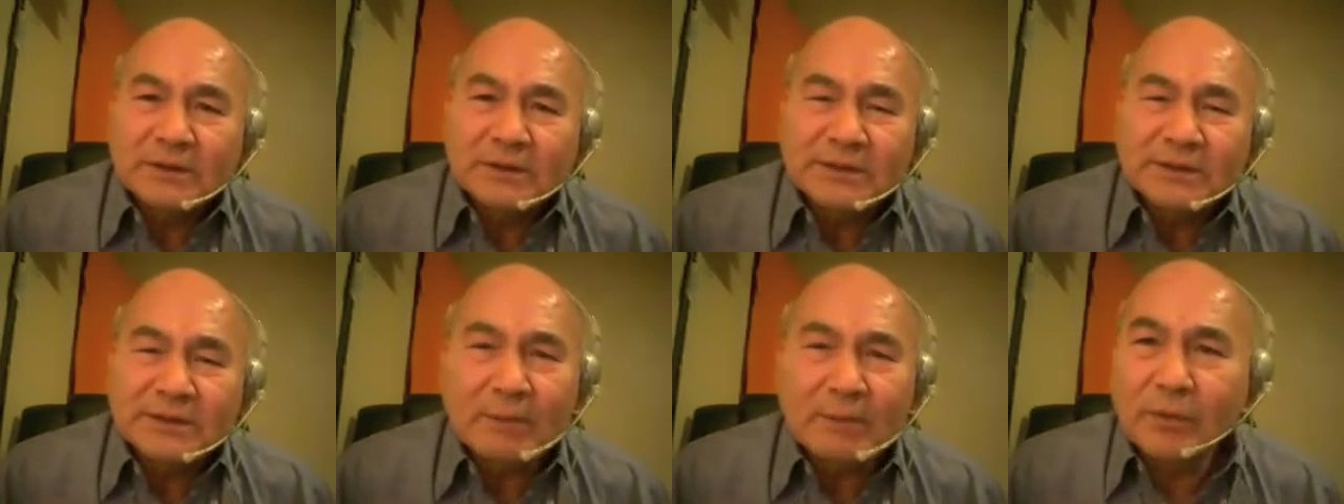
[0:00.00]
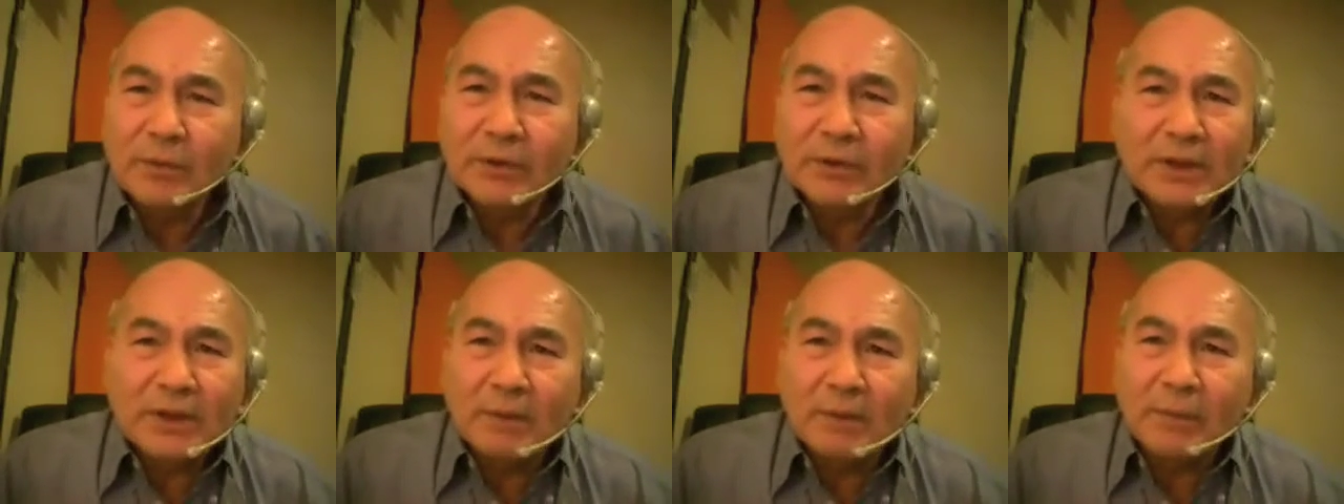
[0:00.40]

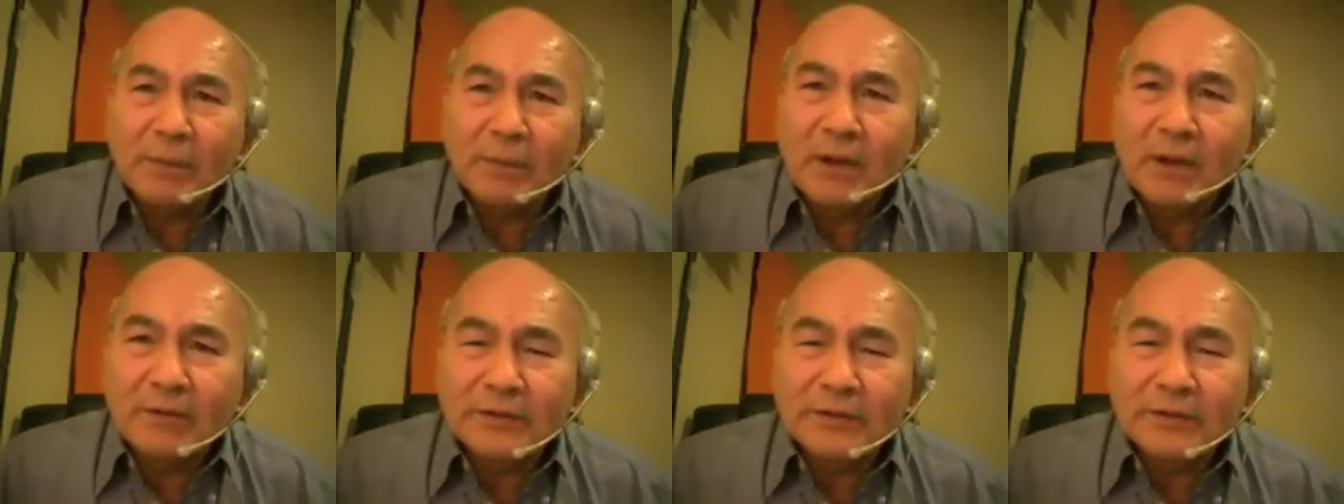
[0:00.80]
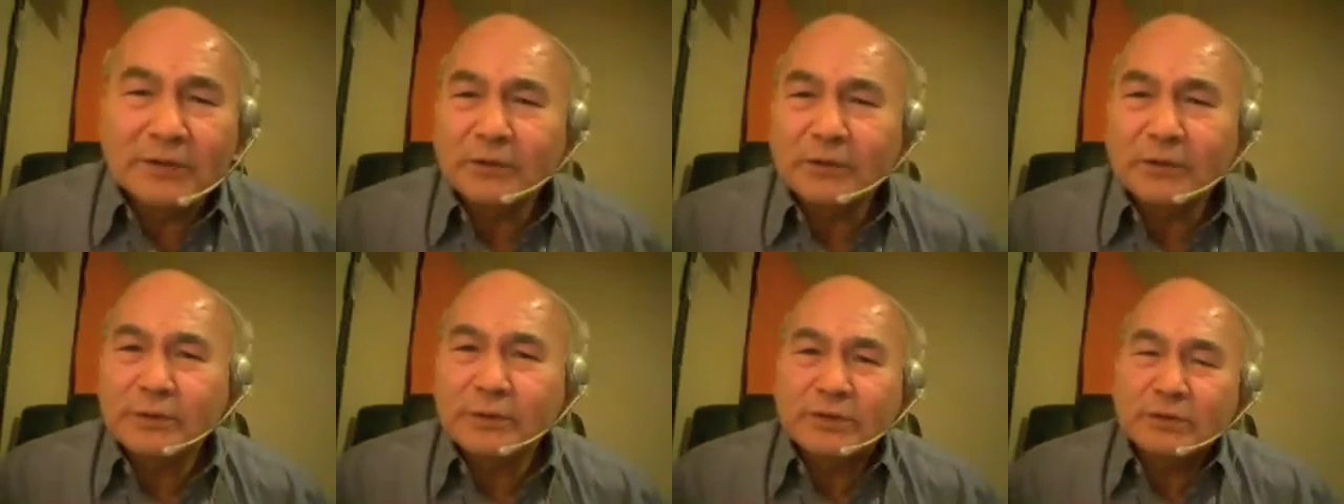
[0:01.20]
somebody above
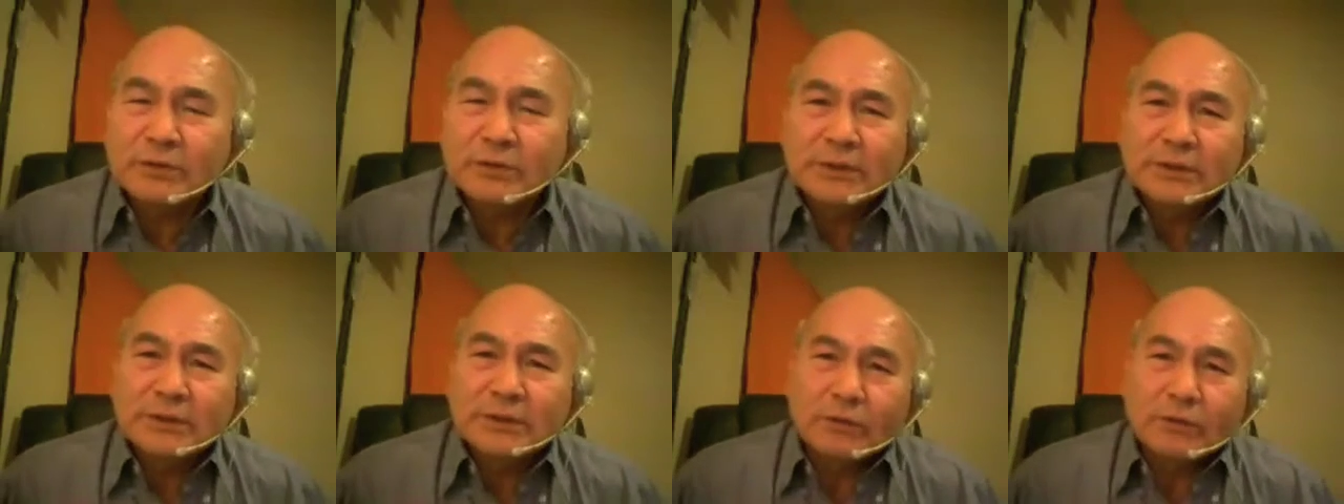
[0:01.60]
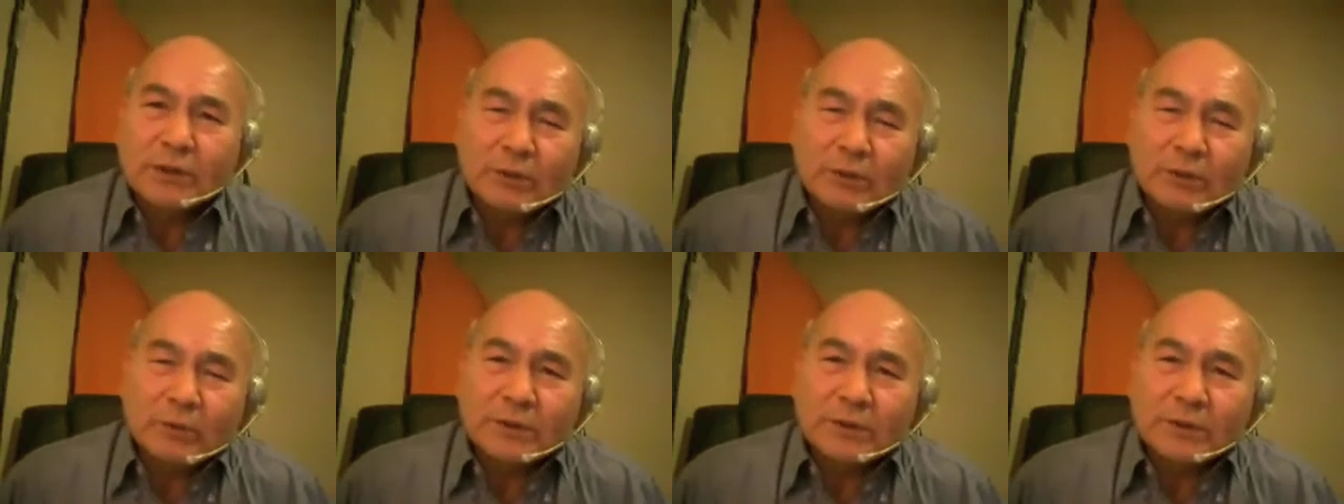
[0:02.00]
is always going to
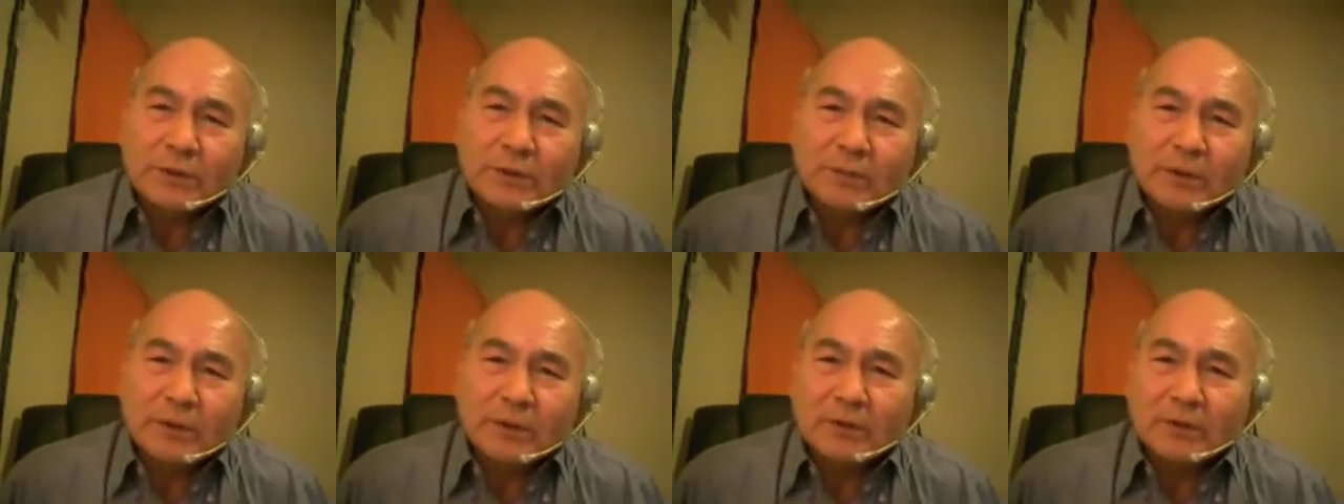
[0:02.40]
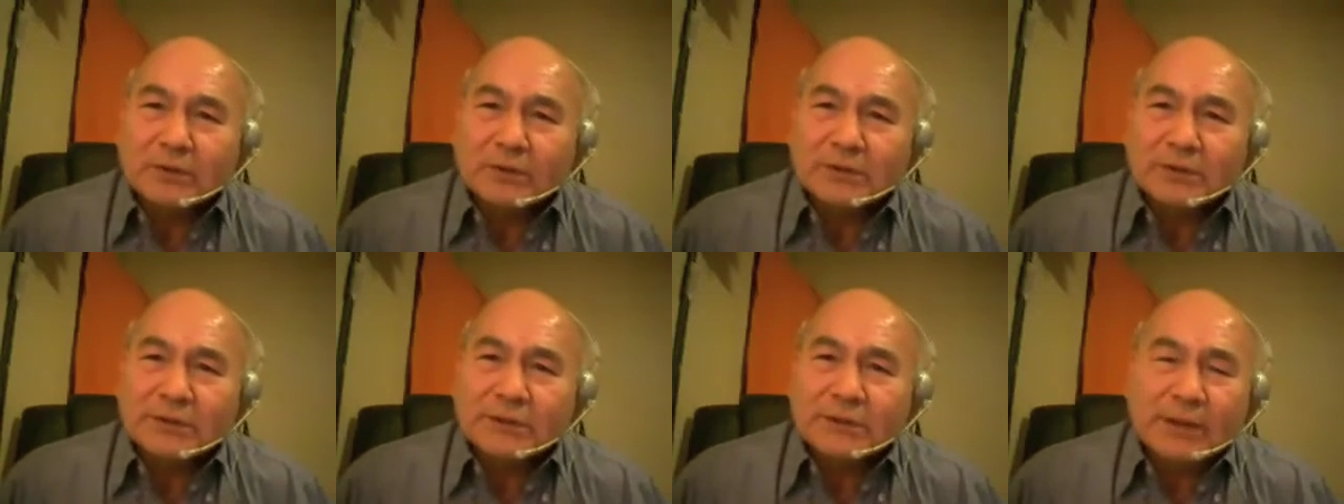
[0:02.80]
agree with it
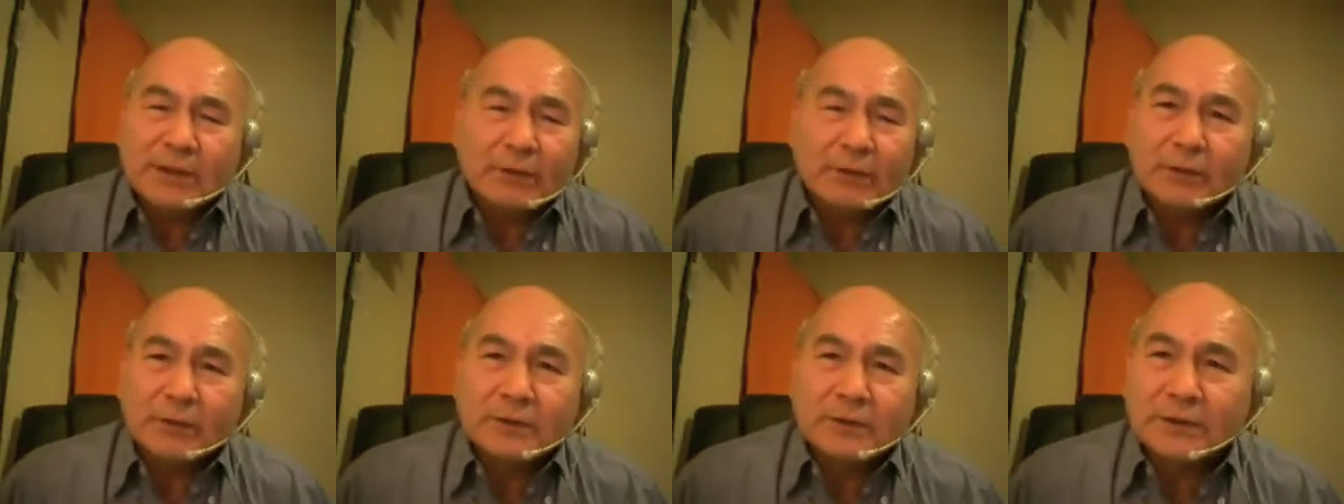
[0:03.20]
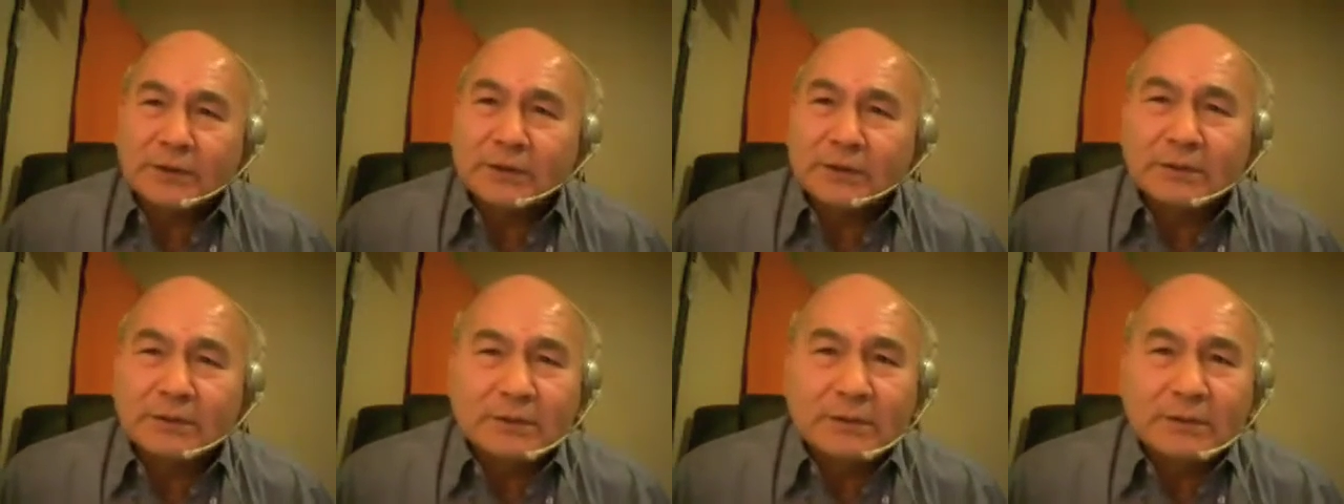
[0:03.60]
because they're on
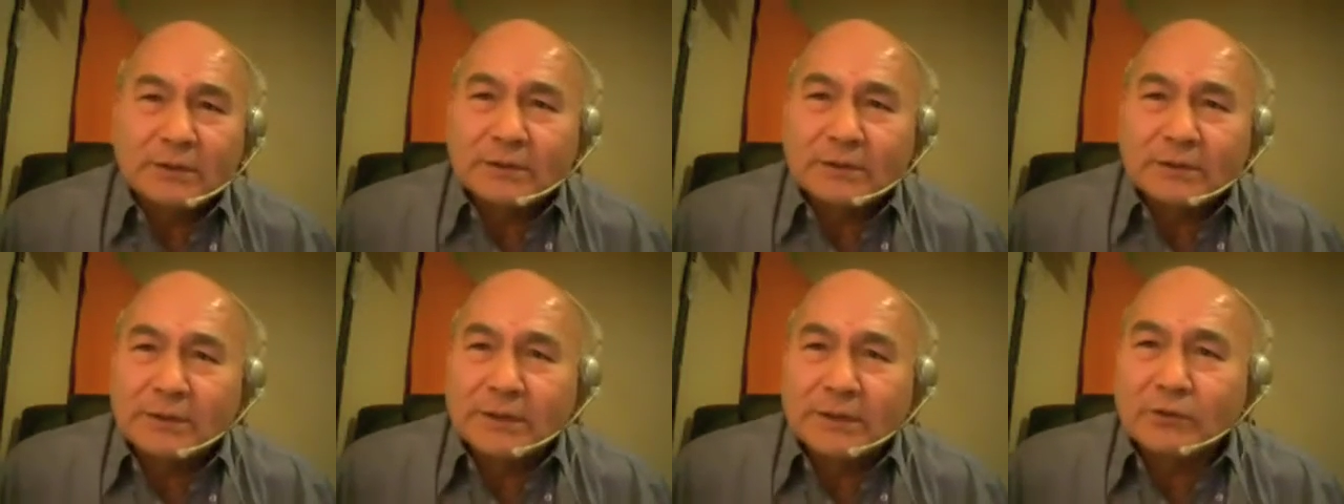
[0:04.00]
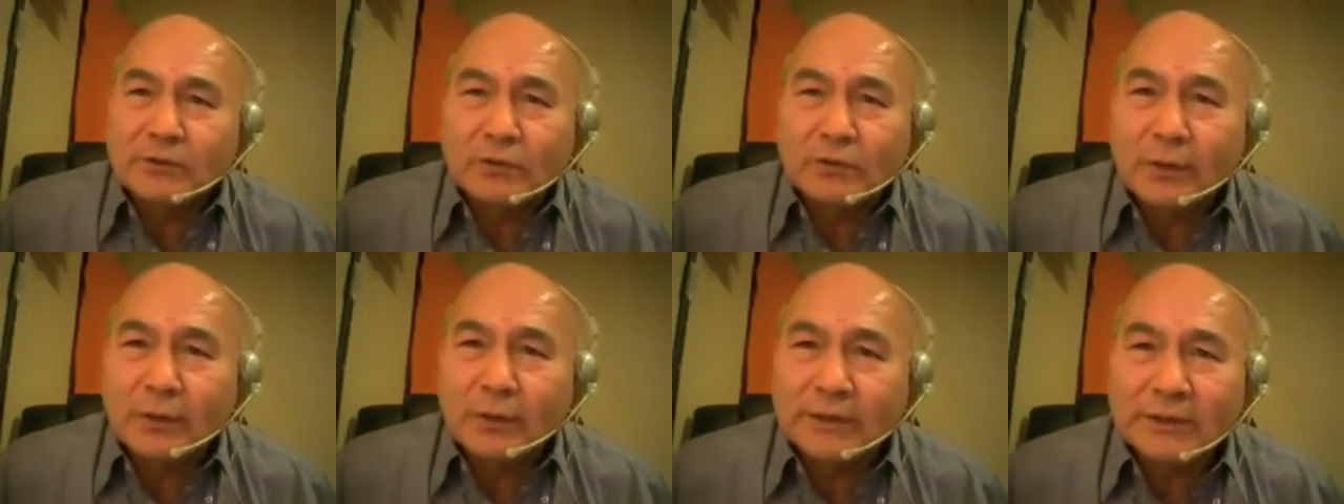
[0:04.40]
they're
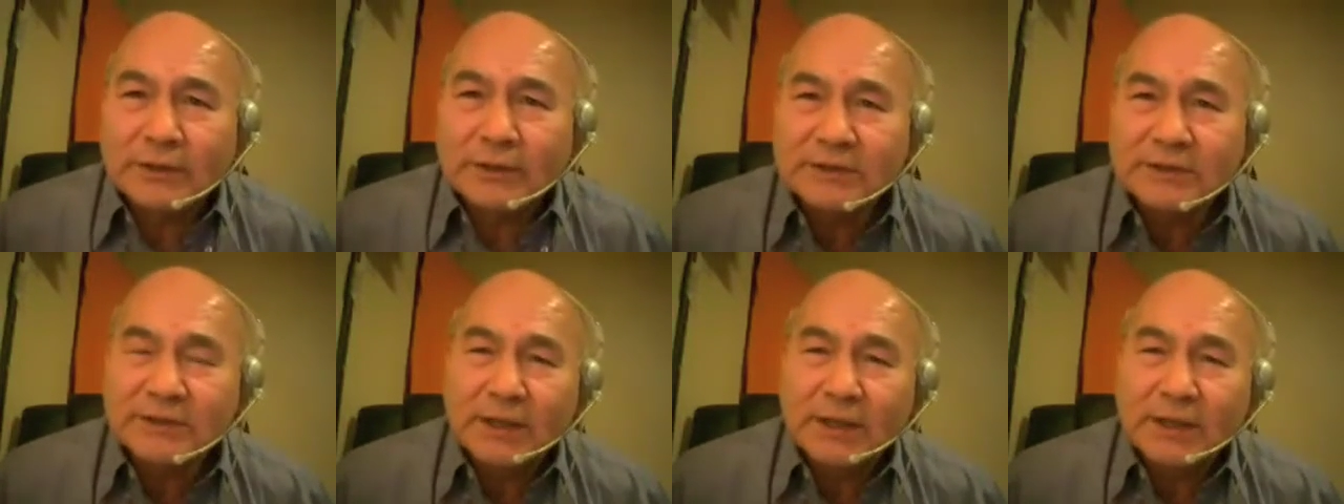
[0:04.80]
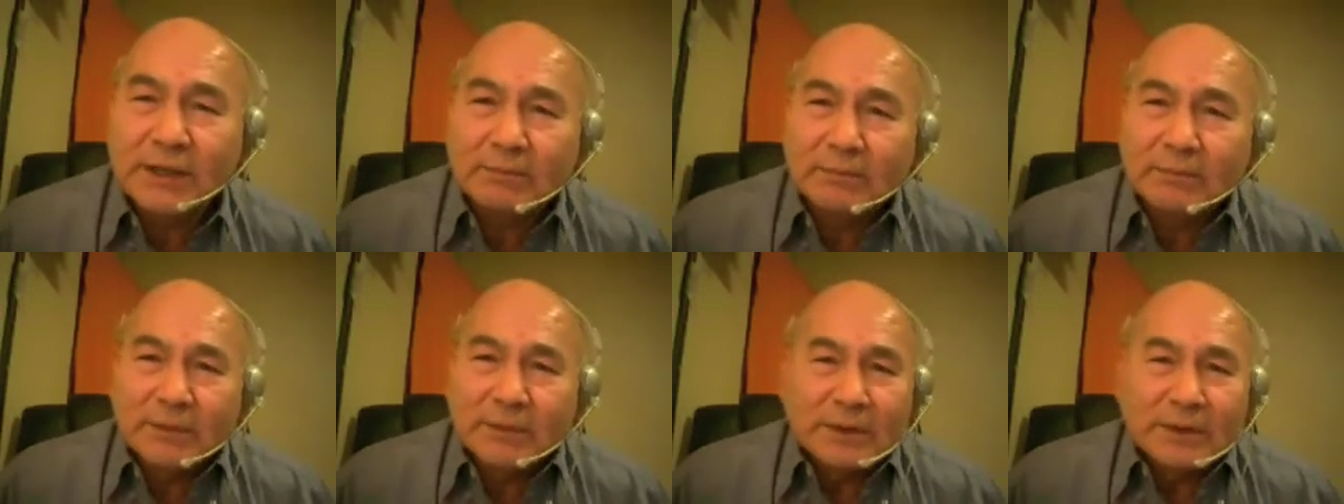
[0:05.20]
drawing the same,